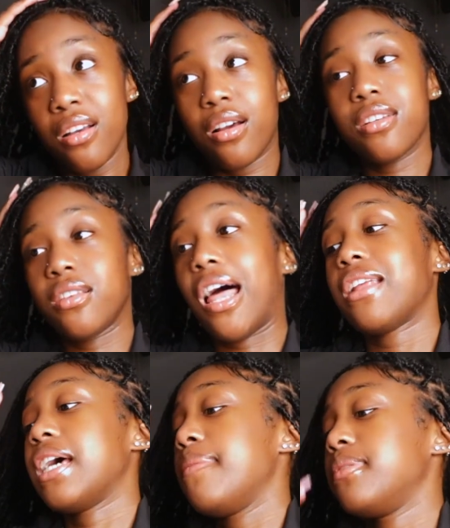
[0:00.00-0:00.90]
because a
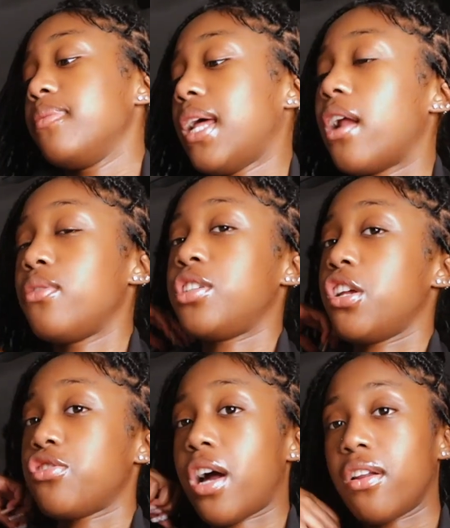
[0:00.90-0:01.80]
lot of times when I do
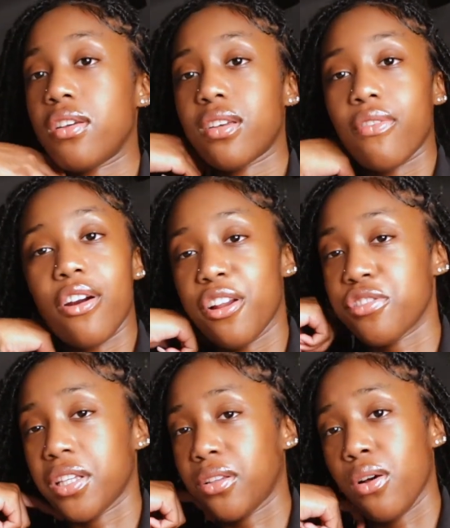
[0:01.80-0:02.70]
SHEIN TRY ON HAULs, I've already
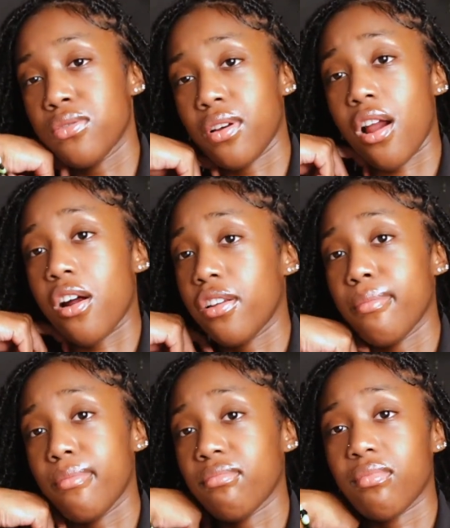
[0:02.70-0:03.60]
tried the clothes on. I don't
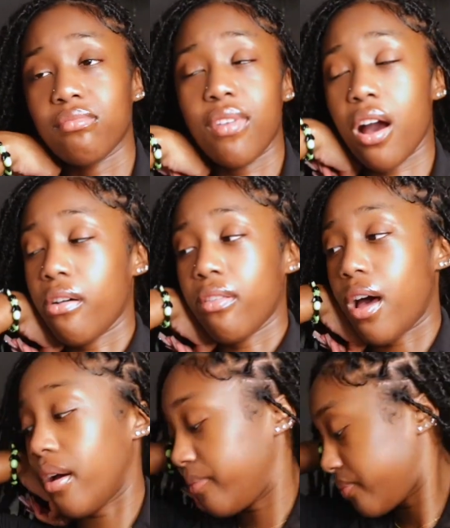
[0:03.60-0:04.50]
even, I'm not gonna lie.